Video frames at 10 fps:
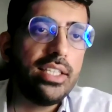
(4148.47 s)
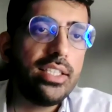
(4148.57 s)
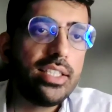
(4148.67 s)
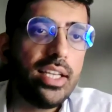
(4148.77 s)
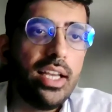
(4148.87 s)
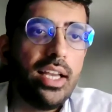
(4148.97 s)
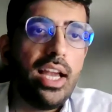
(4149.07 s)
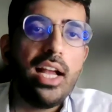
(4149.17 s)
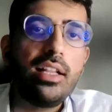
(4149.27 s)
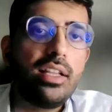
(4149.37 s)
it is,
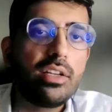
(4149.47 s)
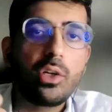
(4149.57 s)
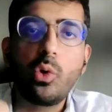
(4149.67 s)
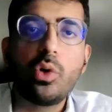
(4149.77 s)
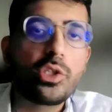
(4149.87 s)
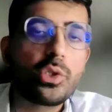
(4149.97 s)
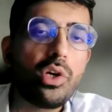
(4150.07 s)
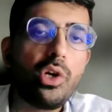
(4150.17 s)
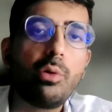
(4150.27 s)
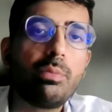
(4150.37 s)
and the code is
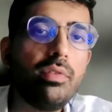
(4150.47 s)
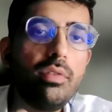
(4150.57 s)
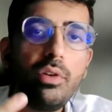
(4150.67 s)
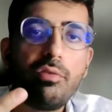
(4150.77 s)
totally open.